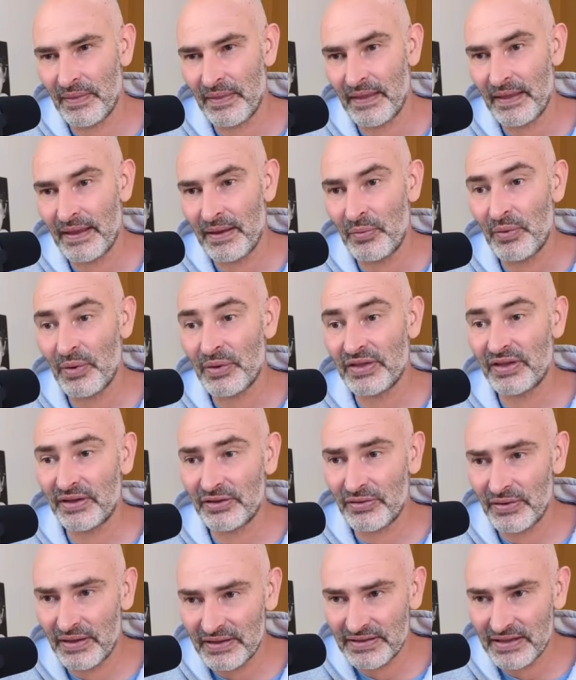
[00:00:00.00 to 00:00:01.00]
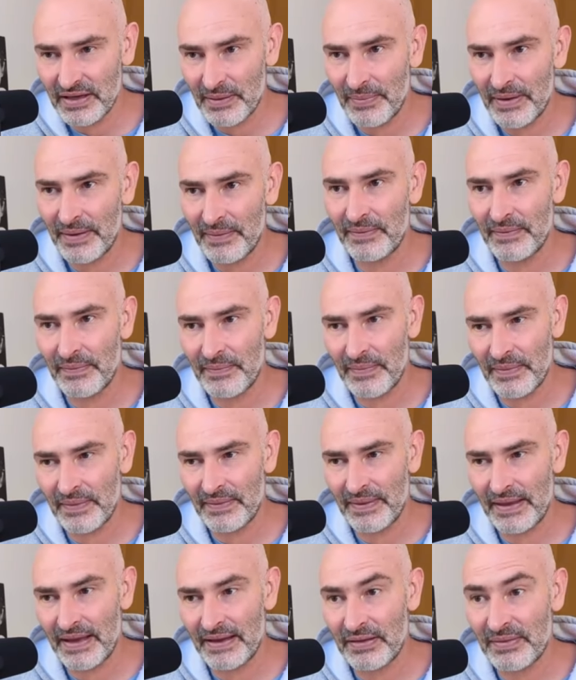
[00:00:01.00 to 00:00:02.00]
And rook g3 is coming.
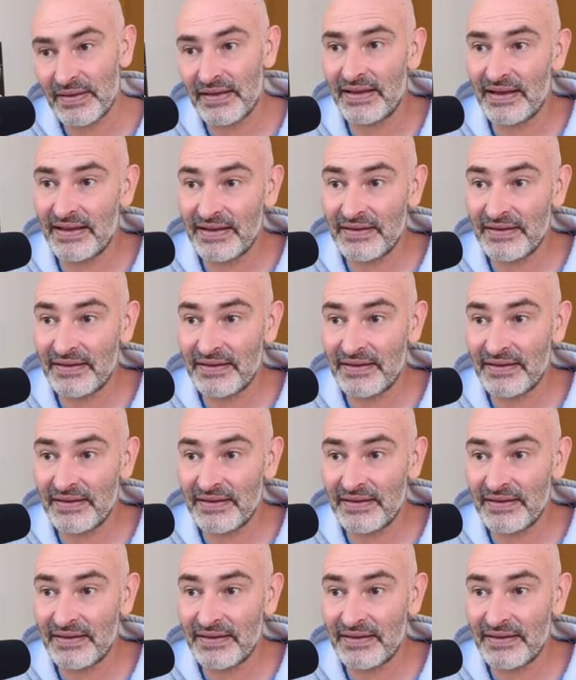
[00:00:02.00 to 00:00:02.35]
As we said,